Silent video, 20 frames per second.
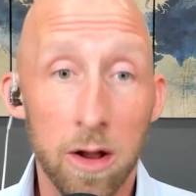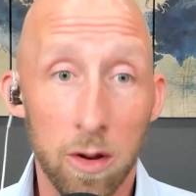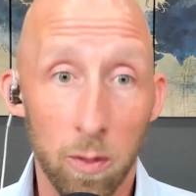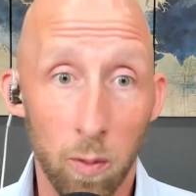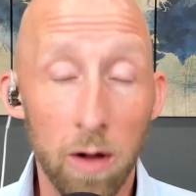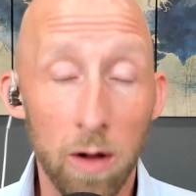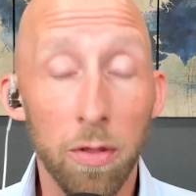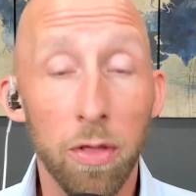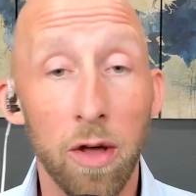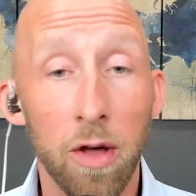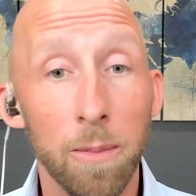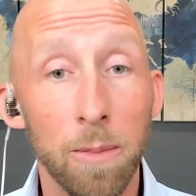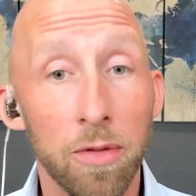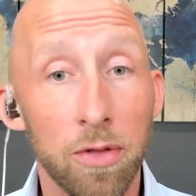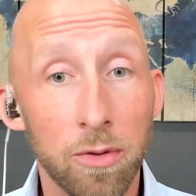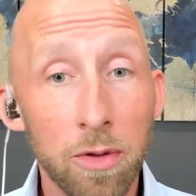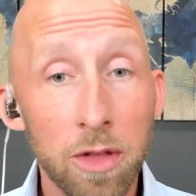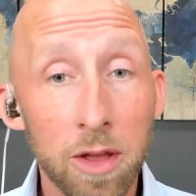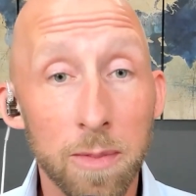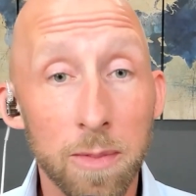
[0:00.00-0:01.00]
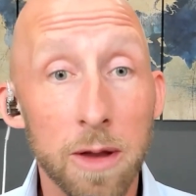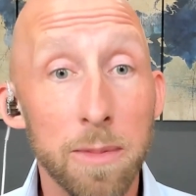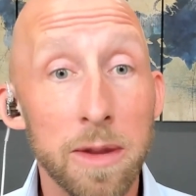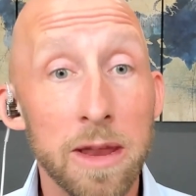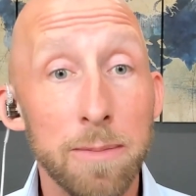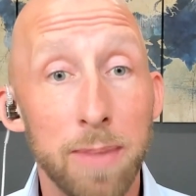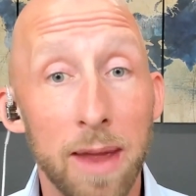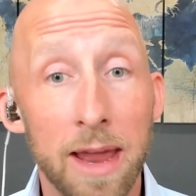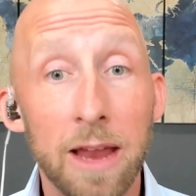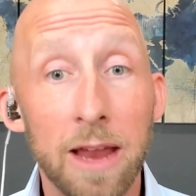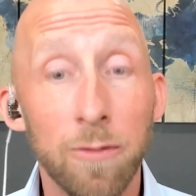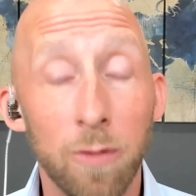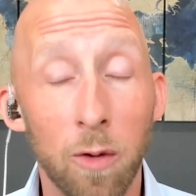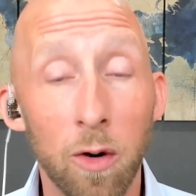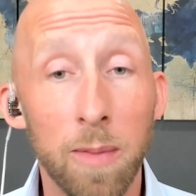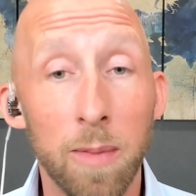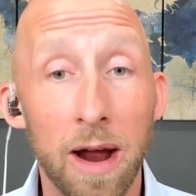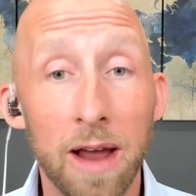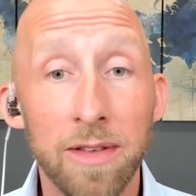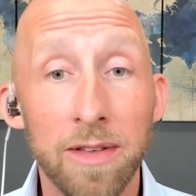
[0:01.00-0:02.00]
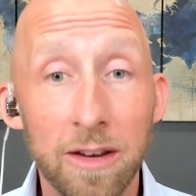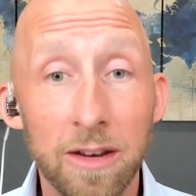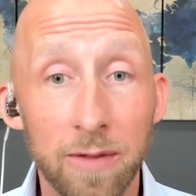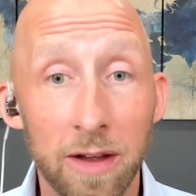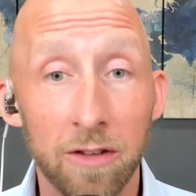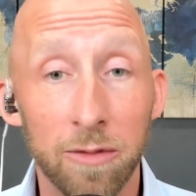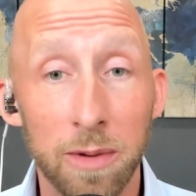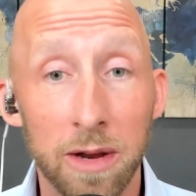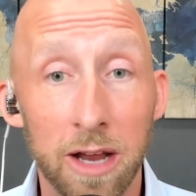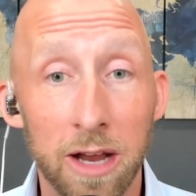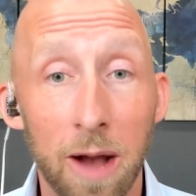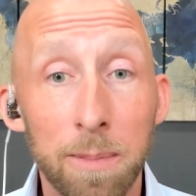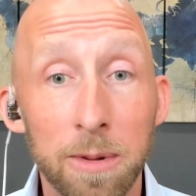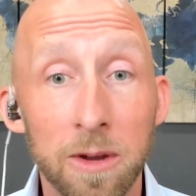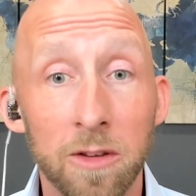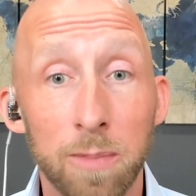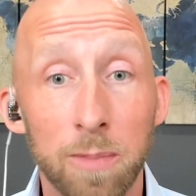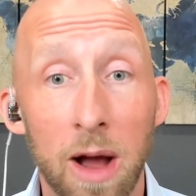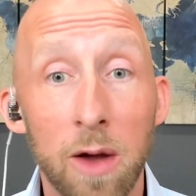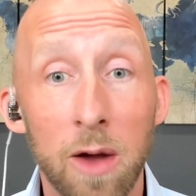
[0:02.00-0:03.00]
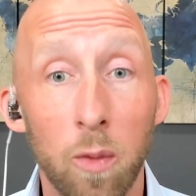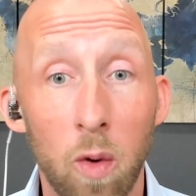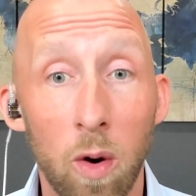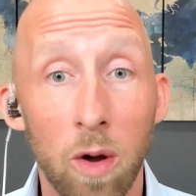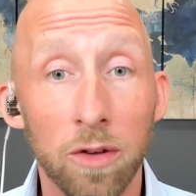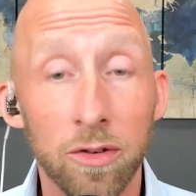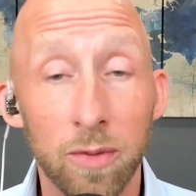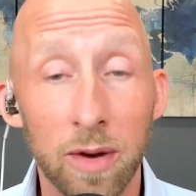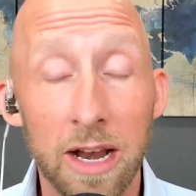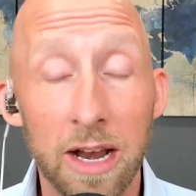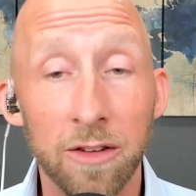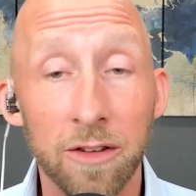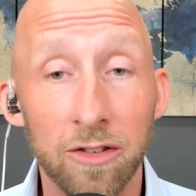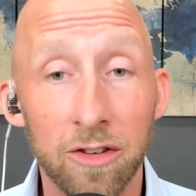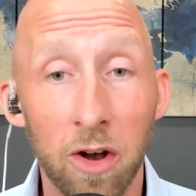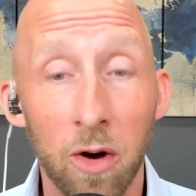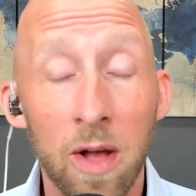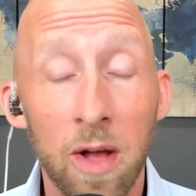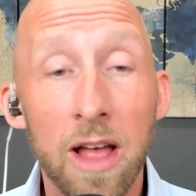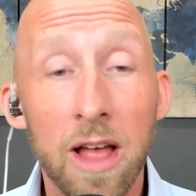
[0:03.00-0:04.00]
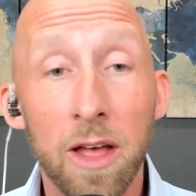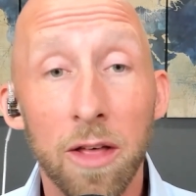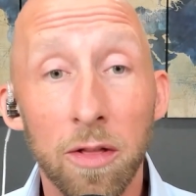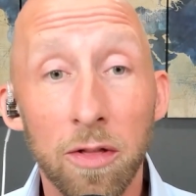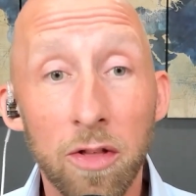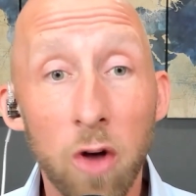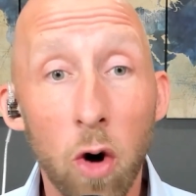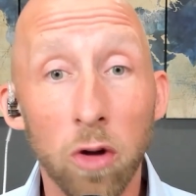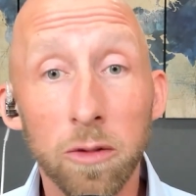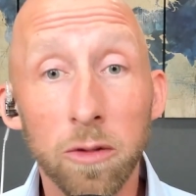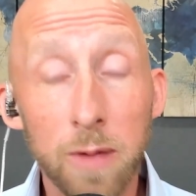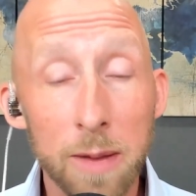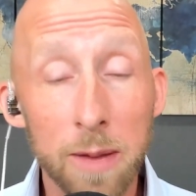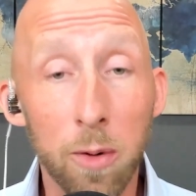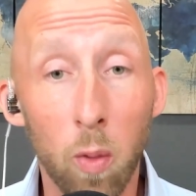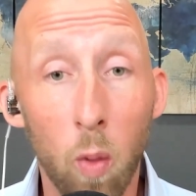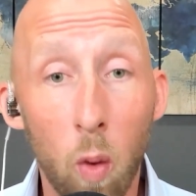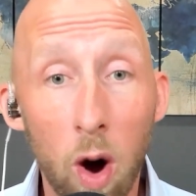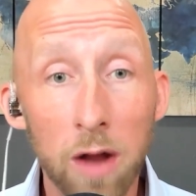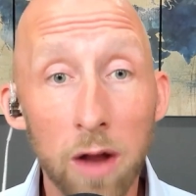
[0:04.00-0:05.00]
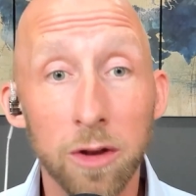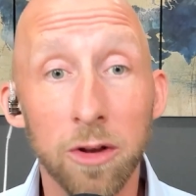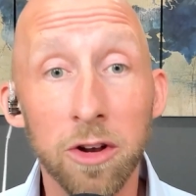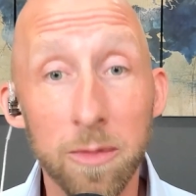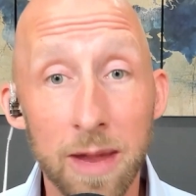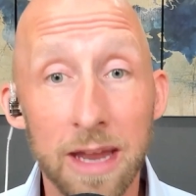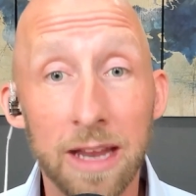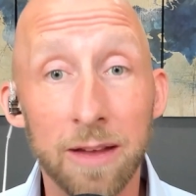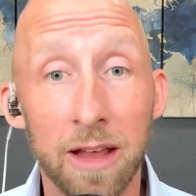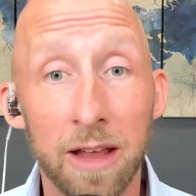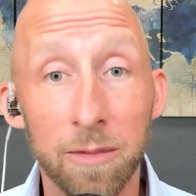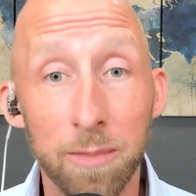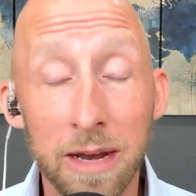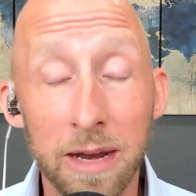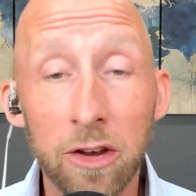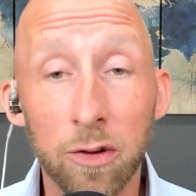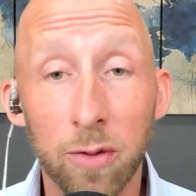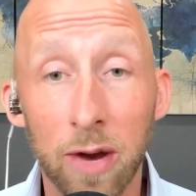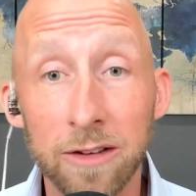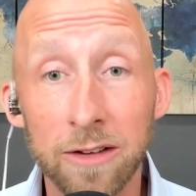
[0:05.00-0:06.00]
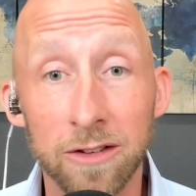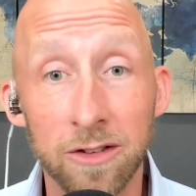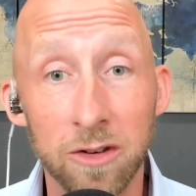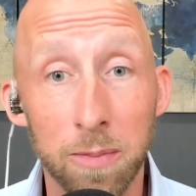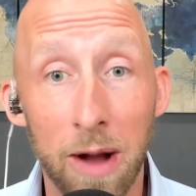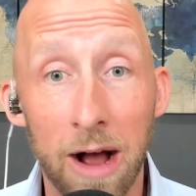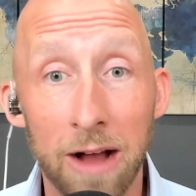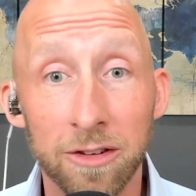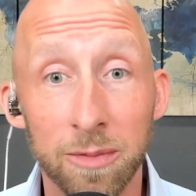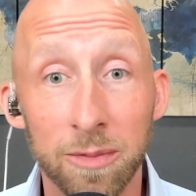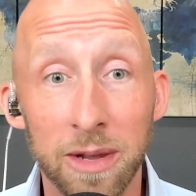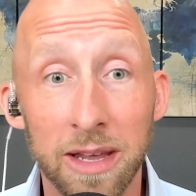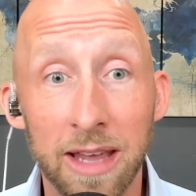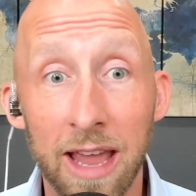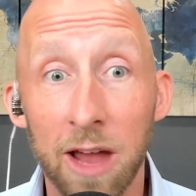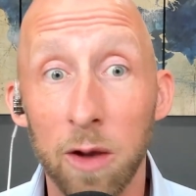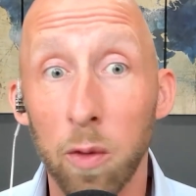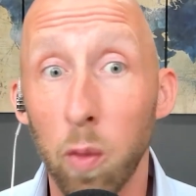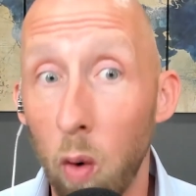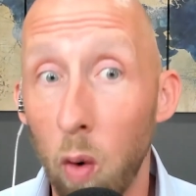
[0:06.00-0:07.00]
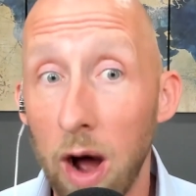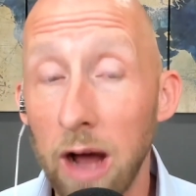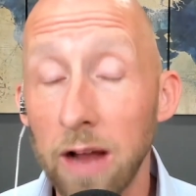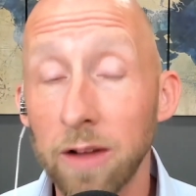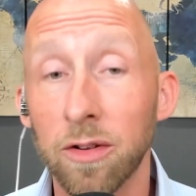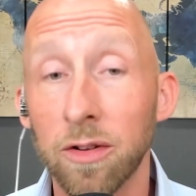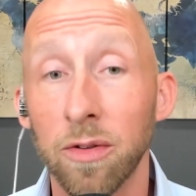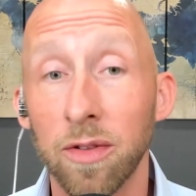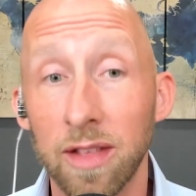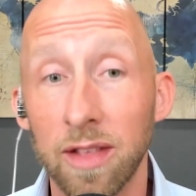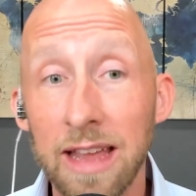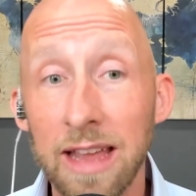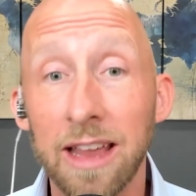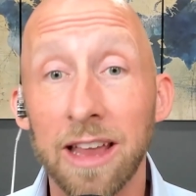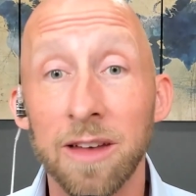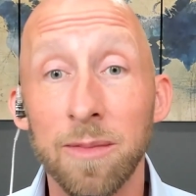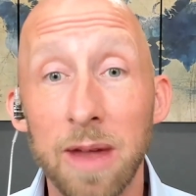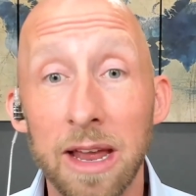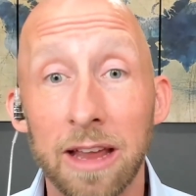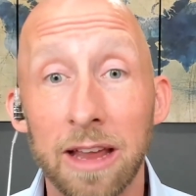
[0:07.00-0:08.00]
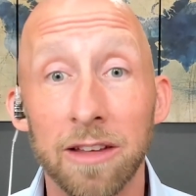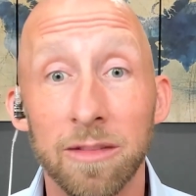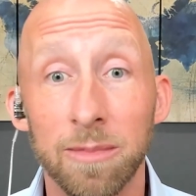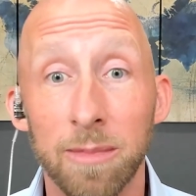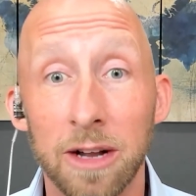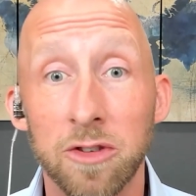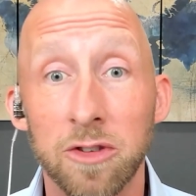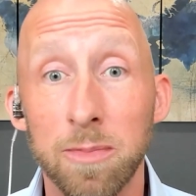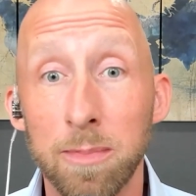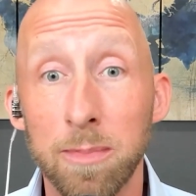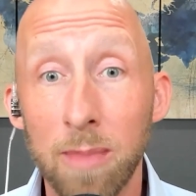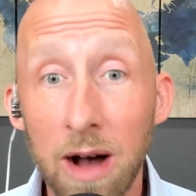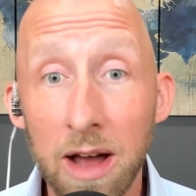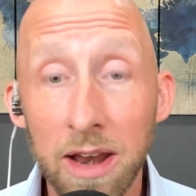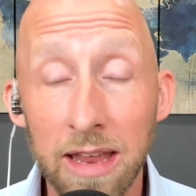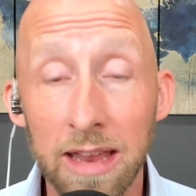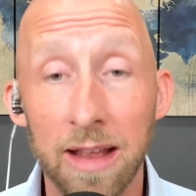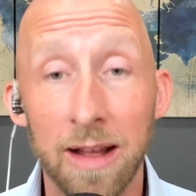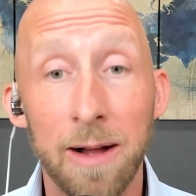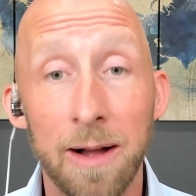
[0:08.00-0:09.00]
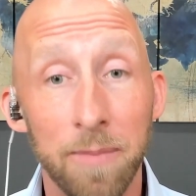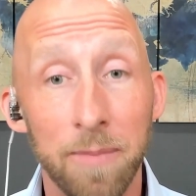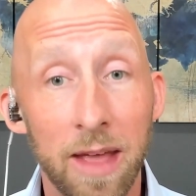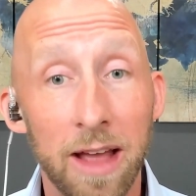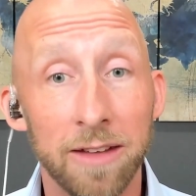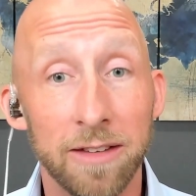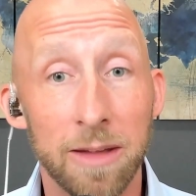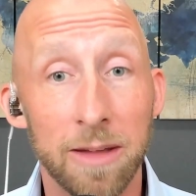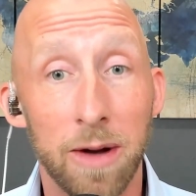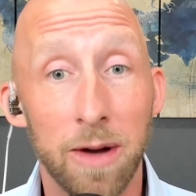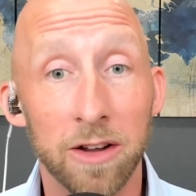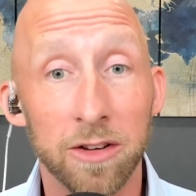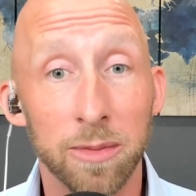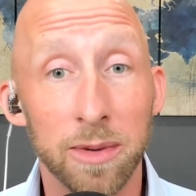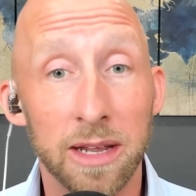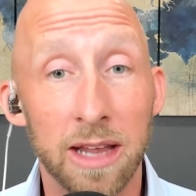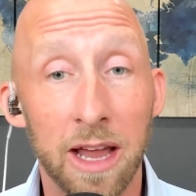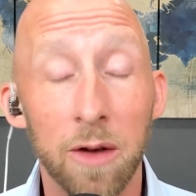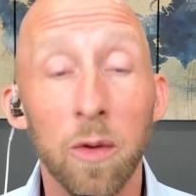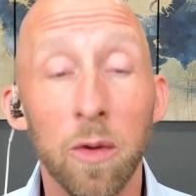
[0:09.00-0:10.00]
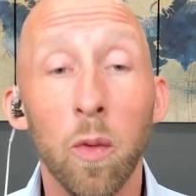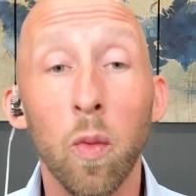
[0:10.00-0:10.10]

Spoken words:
Well, thumb through them. They're being paid for by the investment companies, by Wall Street. And so those people want you to make as many trades as you possibly can. Why? So they can make as much money as they possibly can.